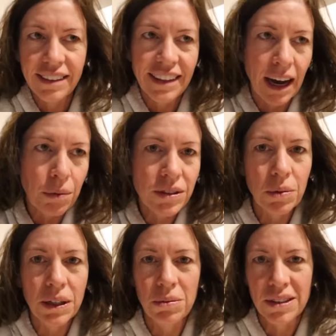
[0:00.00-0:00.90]
that was
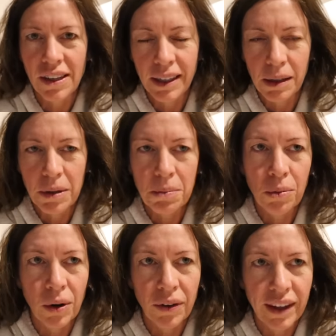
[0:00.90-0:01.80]
what he was talking about
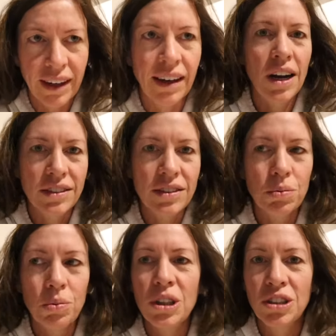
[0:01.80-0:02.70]
more than
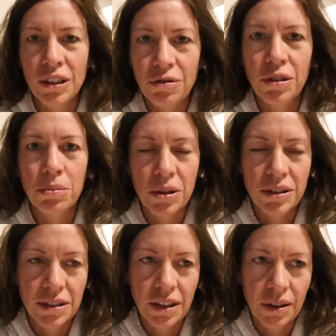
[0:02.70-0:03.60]
us wishing for more
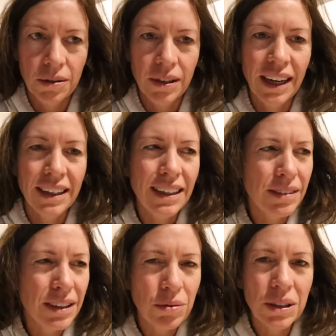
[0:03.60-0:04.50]
snow. And
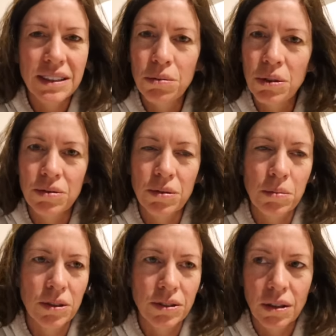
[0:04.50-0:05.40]
even if we did wish for
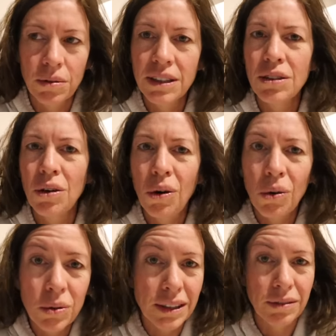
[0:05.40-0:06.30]
more snow, it's
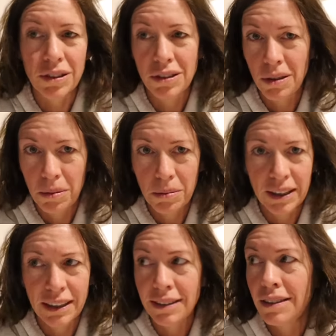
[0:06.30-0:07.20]
only for
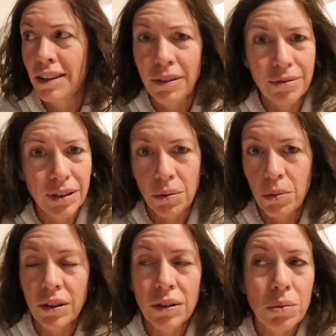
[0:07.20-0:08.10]
snowmobiling. It's not for the
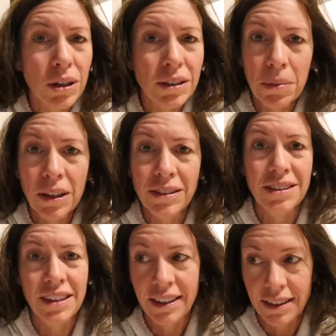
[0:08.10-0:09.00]
work. The work part
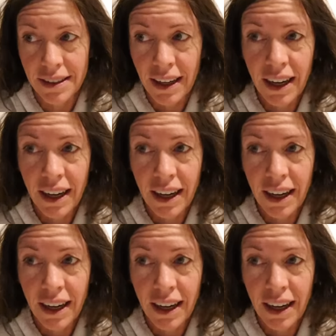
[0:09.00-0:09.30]
sucks.